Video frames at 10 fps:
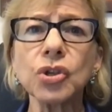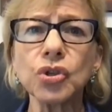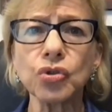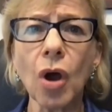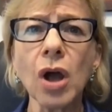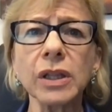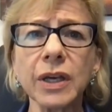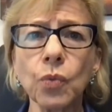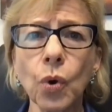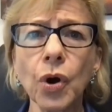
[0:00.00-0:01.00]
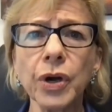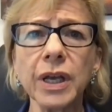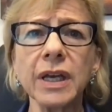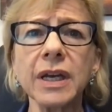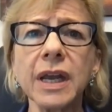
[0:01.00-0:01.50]
strongly
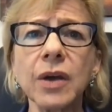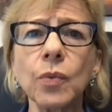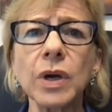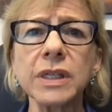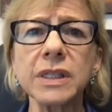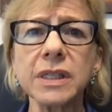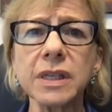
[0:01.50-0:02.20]
worded. It was